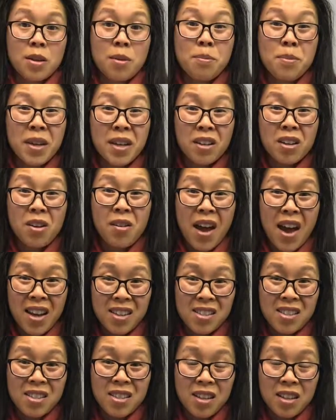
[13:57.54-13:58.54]
amino
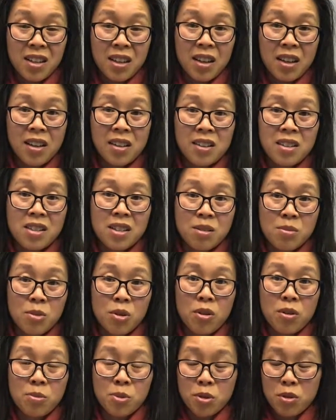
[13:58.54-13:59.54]
acid chelate. This is
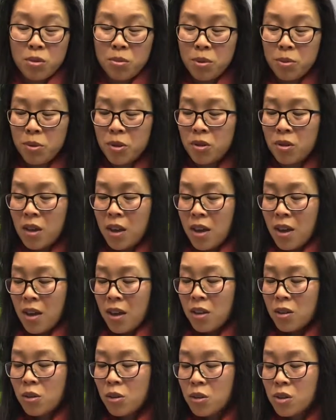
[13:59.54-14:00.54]
more absorbable.
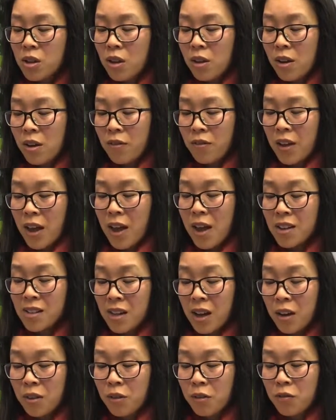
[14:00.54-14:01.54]
It also has
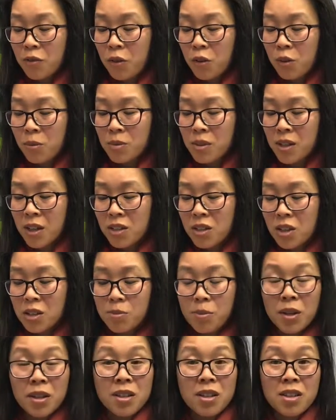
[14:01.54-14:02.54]
other forms such as
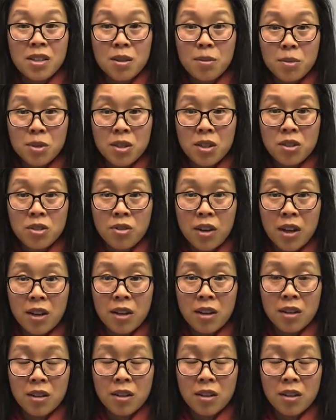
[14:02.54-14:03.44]
magnesium citrate in